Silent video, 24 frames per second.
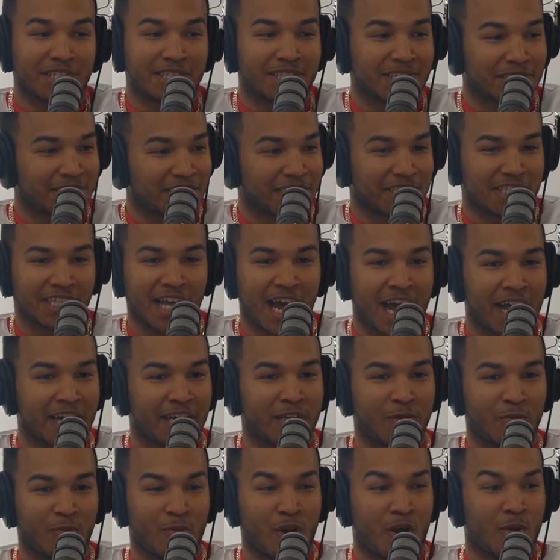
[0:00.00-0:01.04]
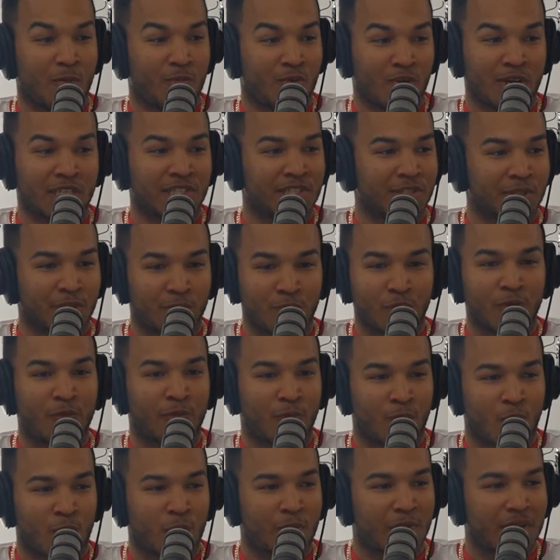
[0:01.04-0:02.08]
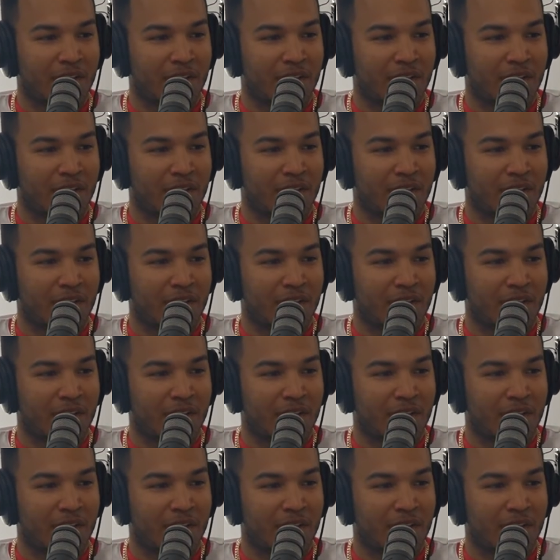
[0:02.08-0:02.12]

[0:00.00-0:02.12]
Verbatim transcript: seen Six Nine in a prison uniform.